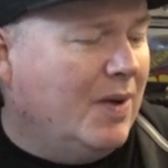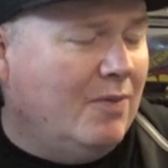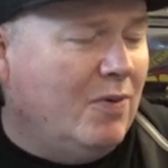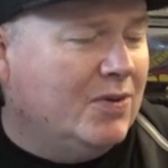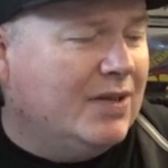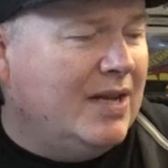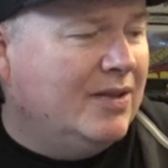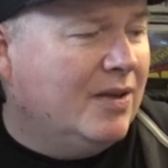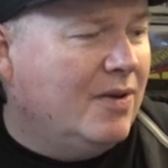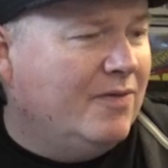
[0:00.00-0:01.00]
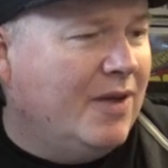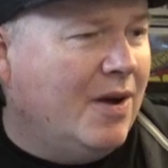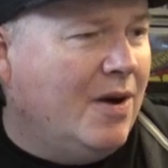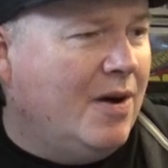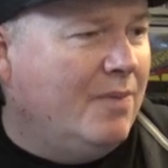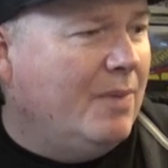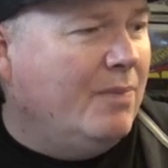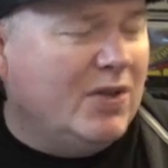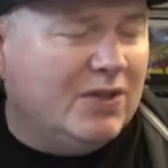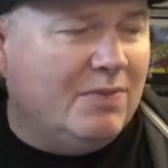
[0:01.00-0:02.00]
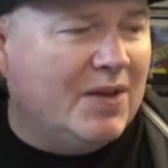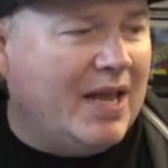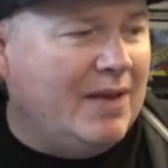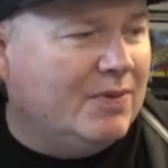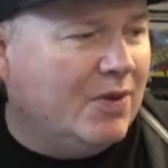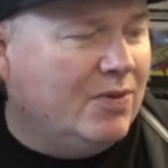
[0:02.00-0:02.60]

But I will say so if they are. But most of my games,